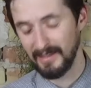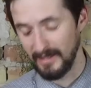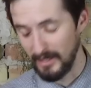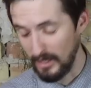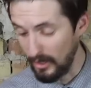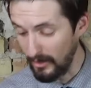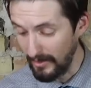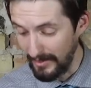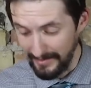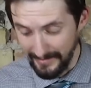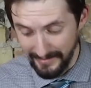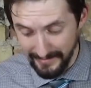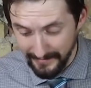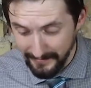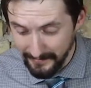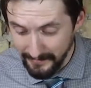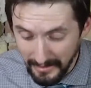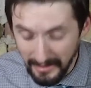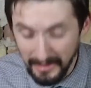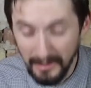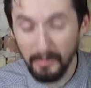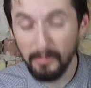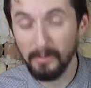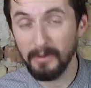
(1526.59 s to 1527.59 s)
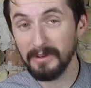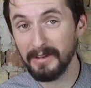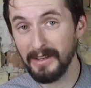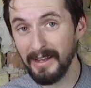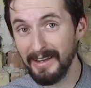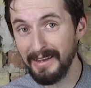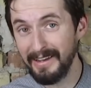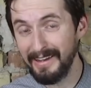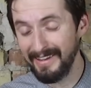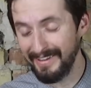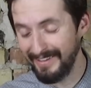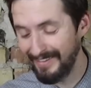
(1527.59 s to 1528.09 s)
All right, I think we're
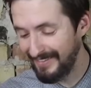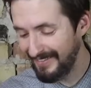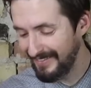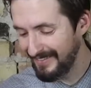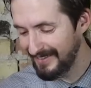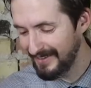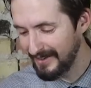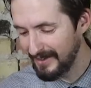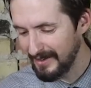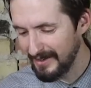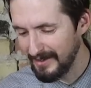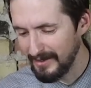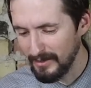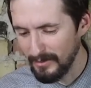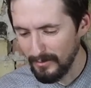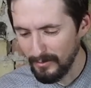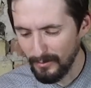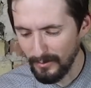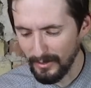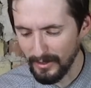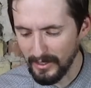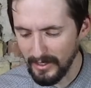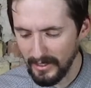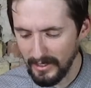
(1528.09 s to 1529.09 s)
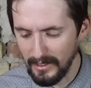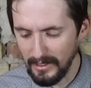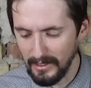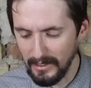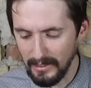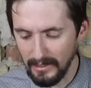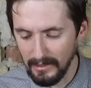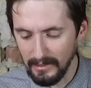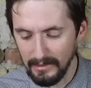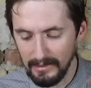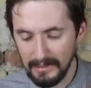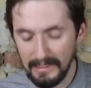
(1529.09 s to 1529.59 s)
done here. We're
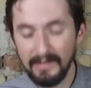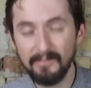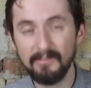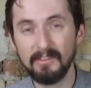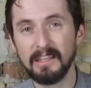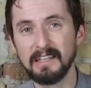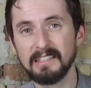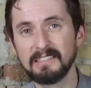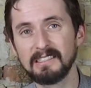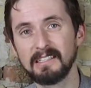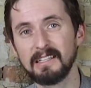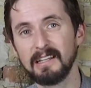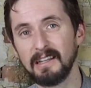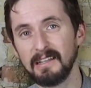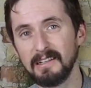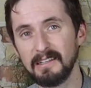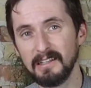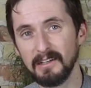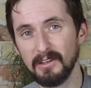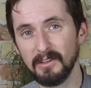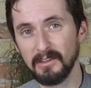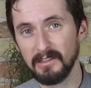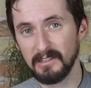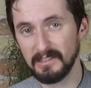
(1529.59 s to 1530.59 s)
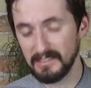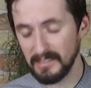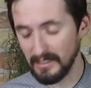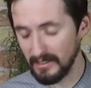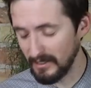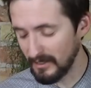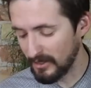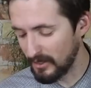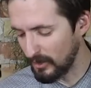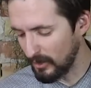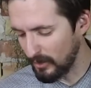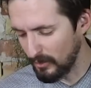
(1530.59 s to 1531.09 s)
gonna leave this until the
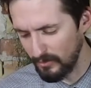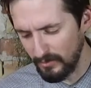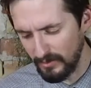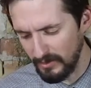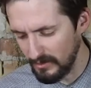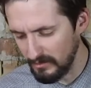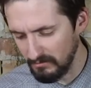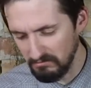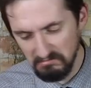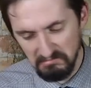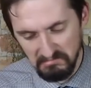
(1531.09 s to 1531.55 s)
silicone,